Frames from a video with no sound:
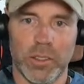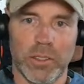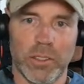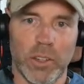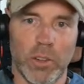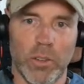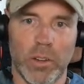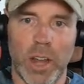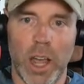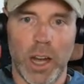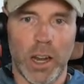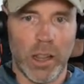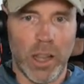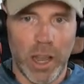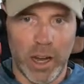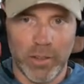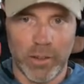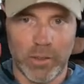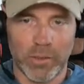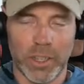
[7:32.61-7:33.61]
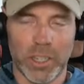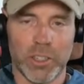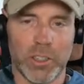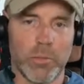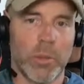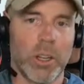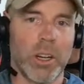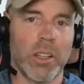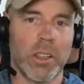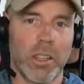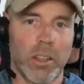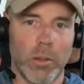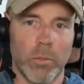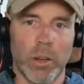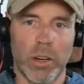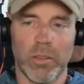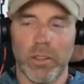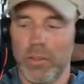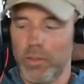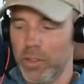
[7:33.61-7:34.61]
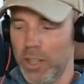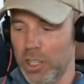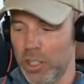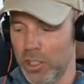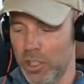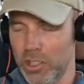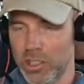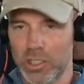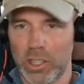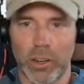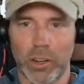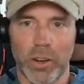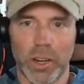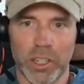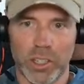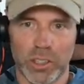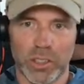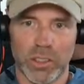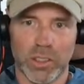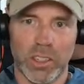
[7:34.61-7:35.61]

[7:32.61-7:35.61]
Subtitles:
So not a lot of inflation, but a little bit of inflation acceleration